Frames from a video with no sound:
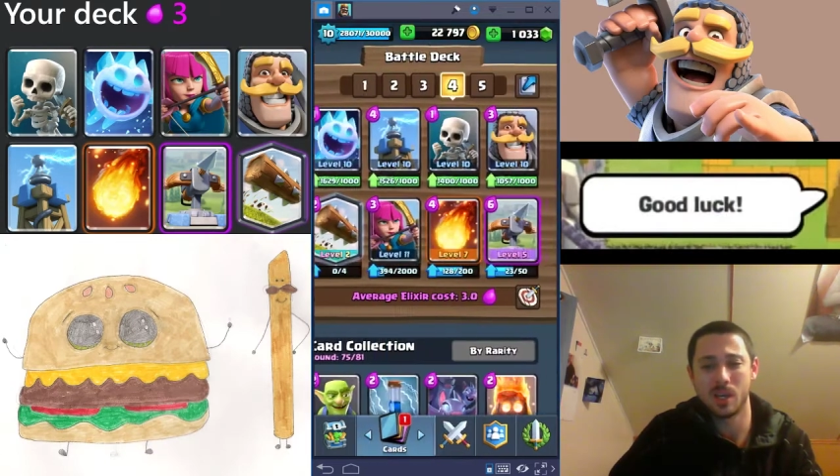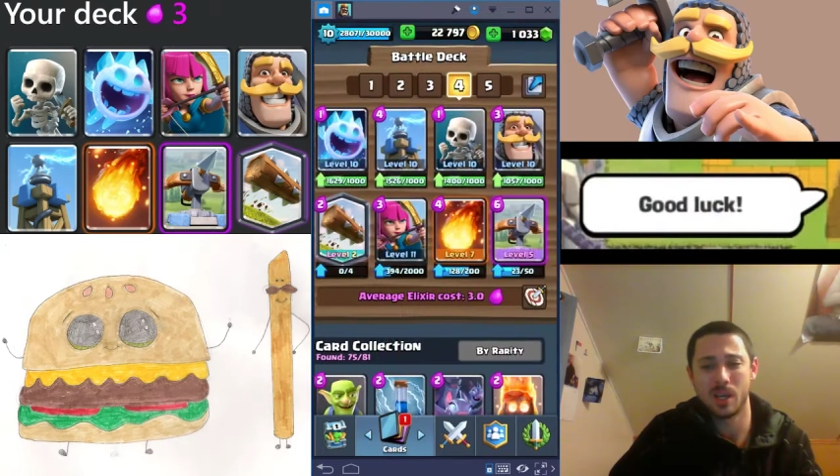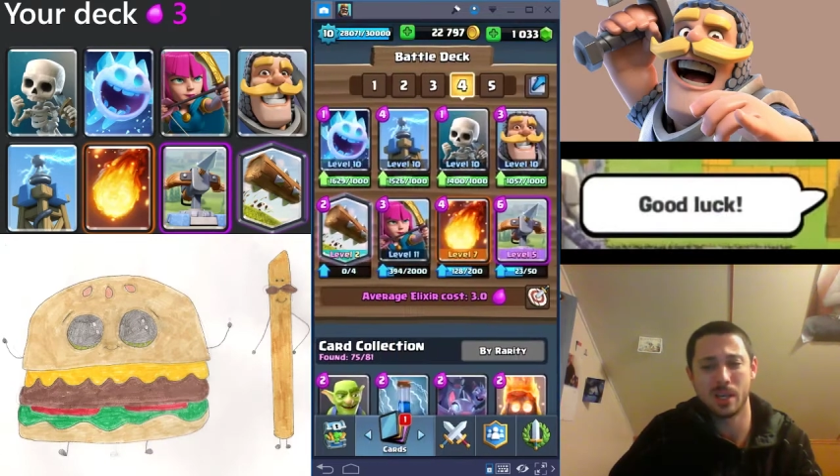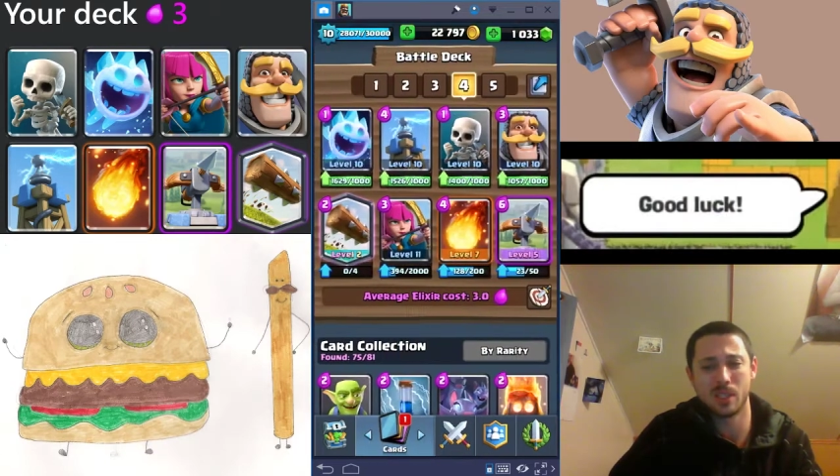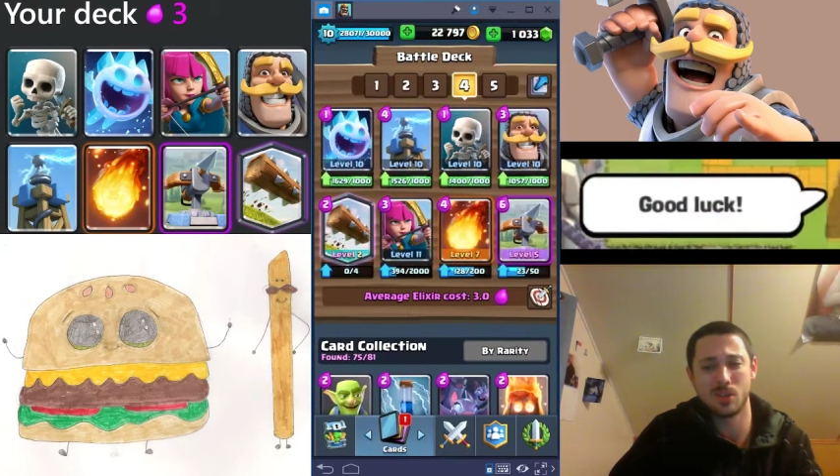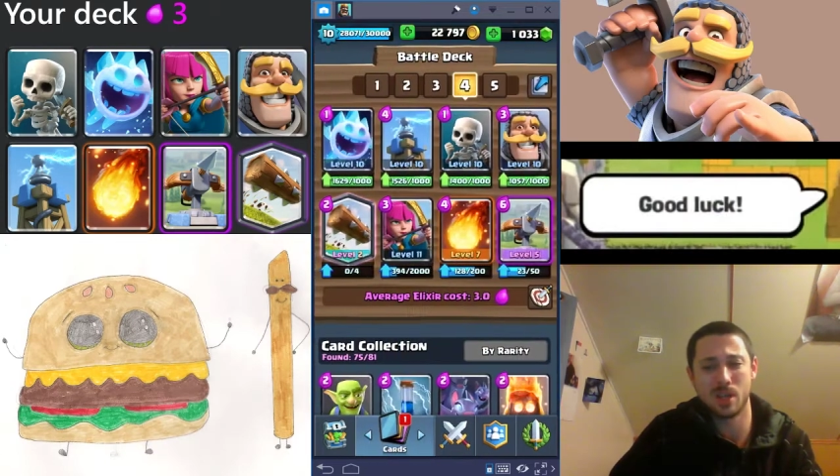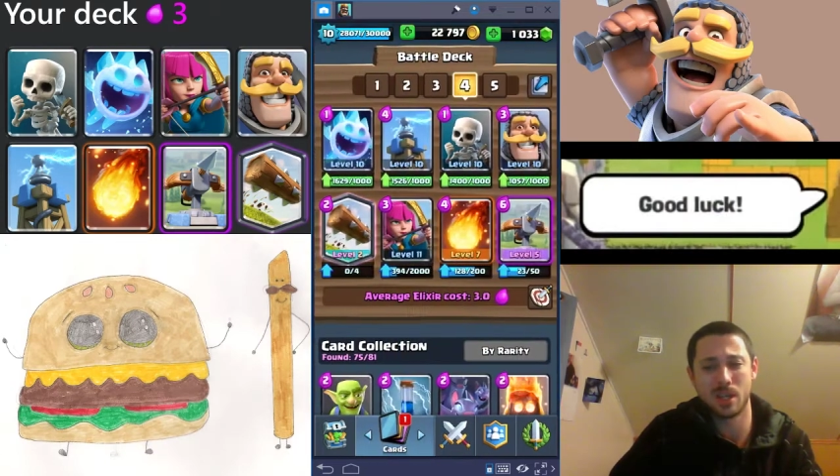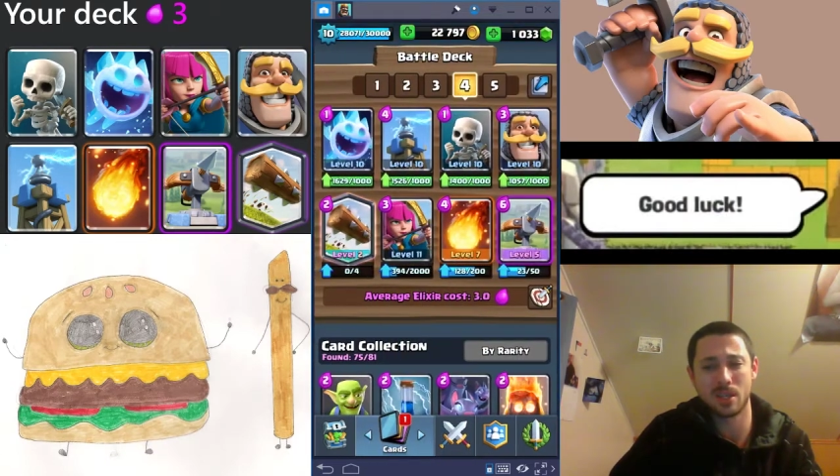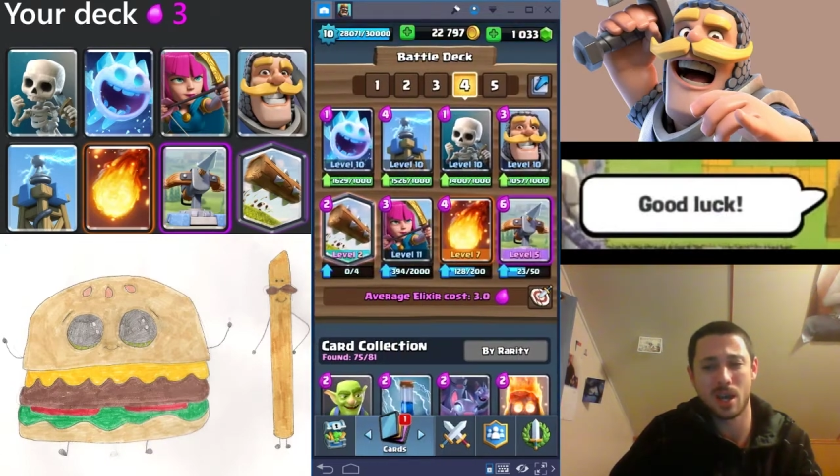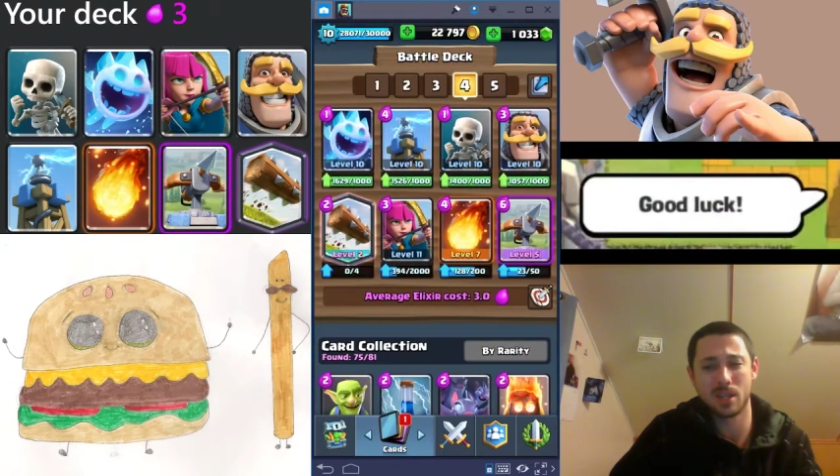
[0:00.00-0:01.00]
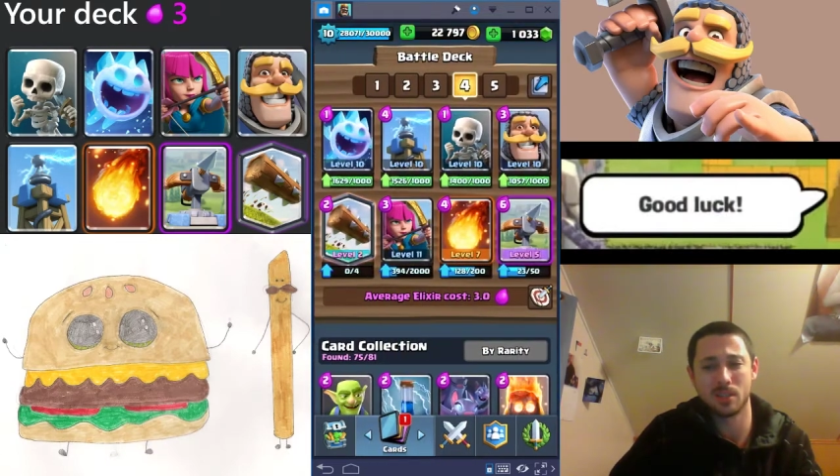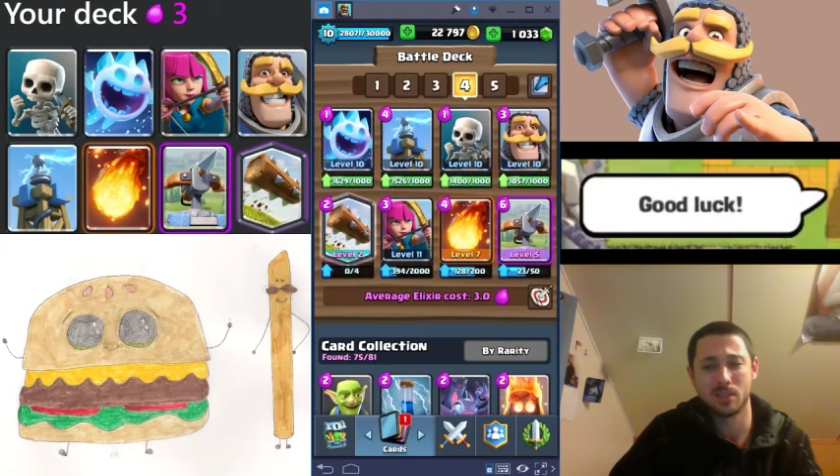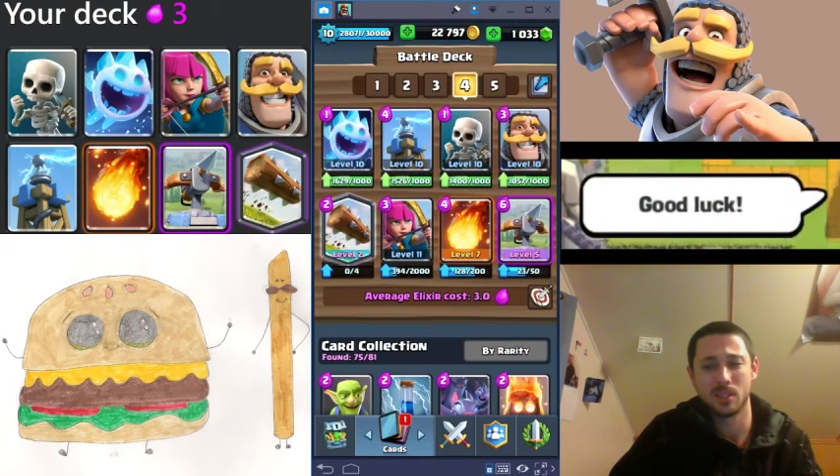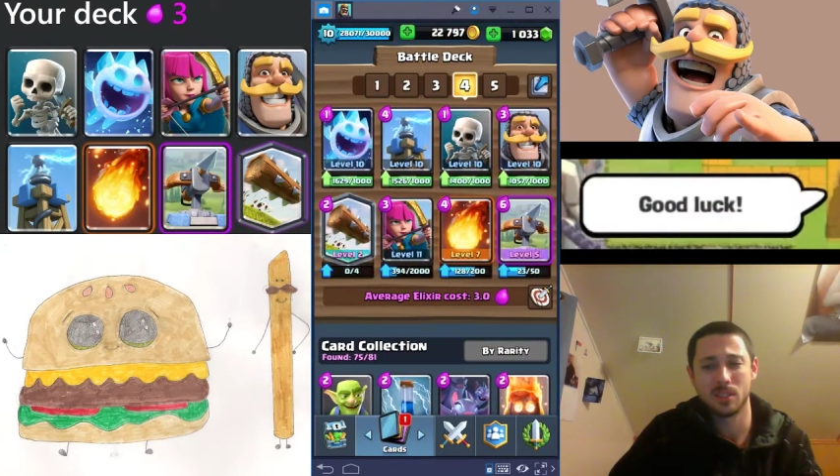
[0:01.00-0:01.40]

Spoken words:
I guess you kind of gotta